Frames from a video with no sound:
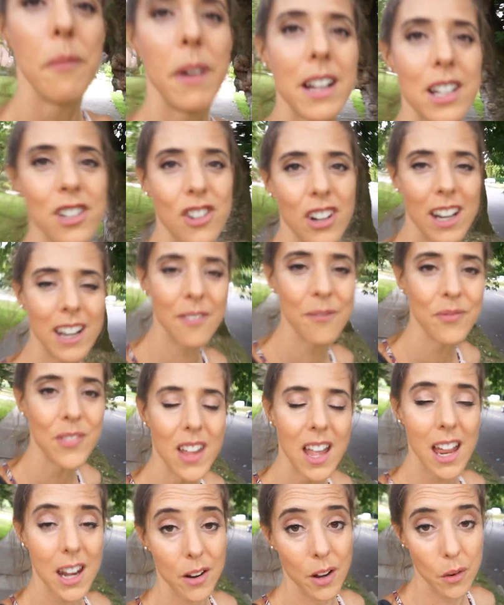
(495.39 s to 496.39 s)
Bye tree.
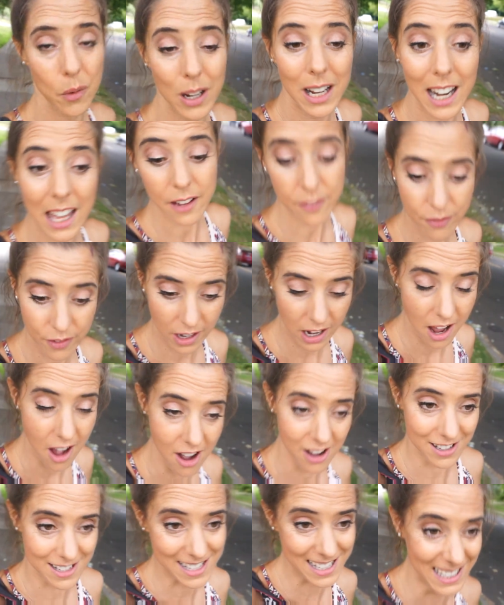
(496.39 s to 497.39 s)
No, we're late for
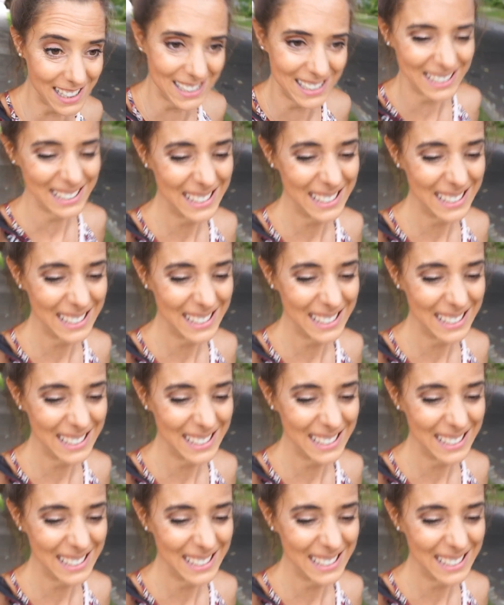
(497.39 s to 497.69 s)
class.